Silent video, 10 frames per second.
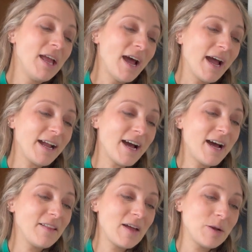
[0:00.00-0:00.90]
I
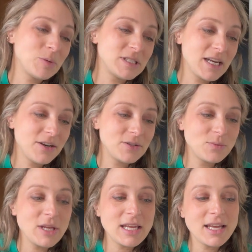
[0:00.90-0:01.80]
got a lot of potatoes.
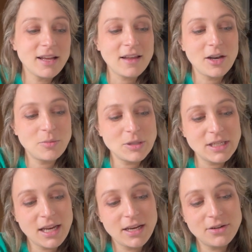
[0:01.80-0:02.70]
We eat a lot of
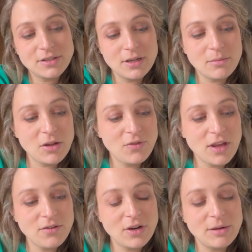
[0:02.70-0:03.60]
potatoes. They're my
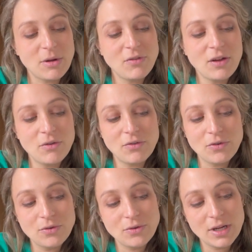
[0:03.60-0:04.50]
favorite. My favorite
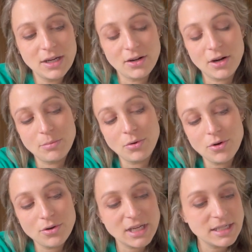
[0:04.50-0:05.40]
food are
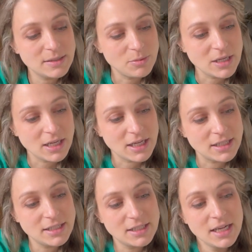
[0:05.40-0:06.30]
pierogies
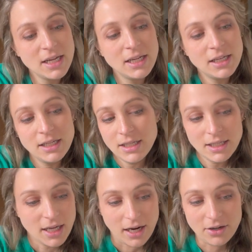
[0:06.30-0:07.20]
because,
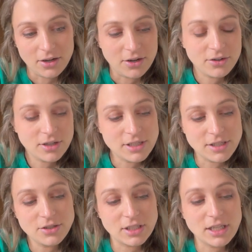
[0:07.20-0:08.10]
I don't know, because
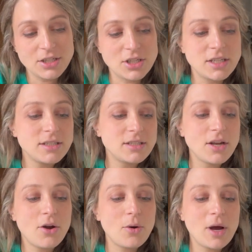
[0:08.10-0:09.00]
they're delicious.
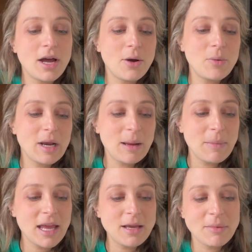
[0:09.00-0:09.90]
So when I
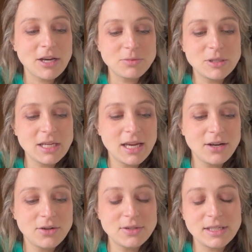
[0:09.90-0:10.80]
make mashed
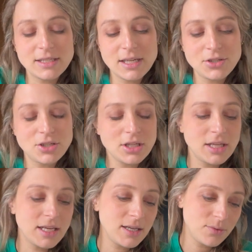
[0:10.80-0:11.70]
potatoes,
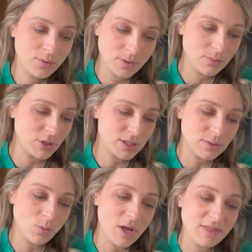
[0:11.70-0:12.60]
essentially, which is
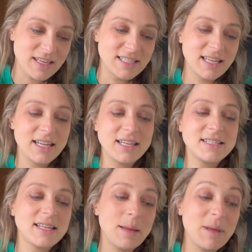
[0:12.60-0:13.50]
what this
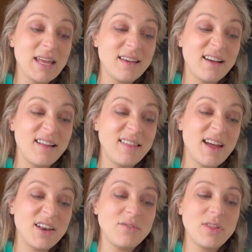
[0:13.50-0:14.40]
is, I make a
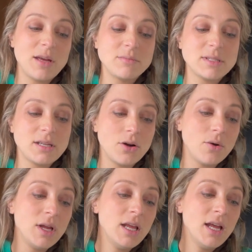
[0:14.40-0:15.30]
lot of them.
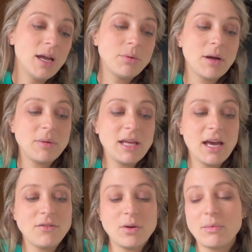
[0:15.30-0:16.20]
So I probably
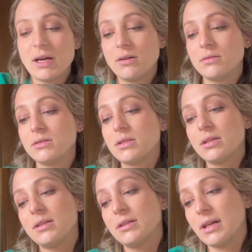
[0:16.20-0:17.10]
have about,
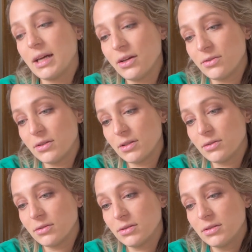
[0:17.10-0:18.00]
I don't
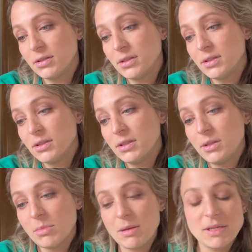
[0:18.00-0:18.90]
know,
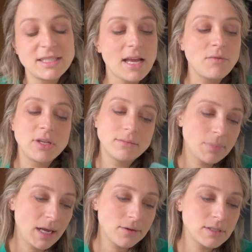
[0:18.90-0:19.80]
maybe 7
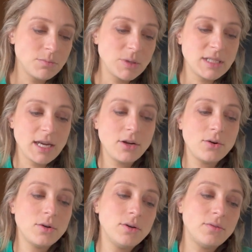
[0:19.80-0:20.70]
pounds of
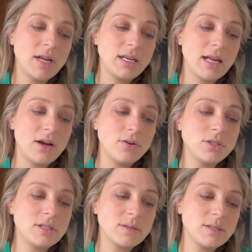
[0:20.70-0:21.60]
potato right now,
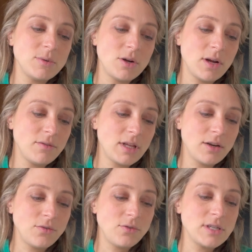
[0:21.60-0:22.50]
just because we don't have a lot
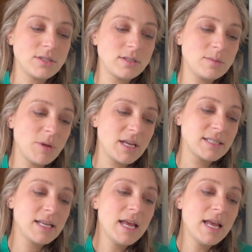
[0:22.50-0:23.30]
of freezer space.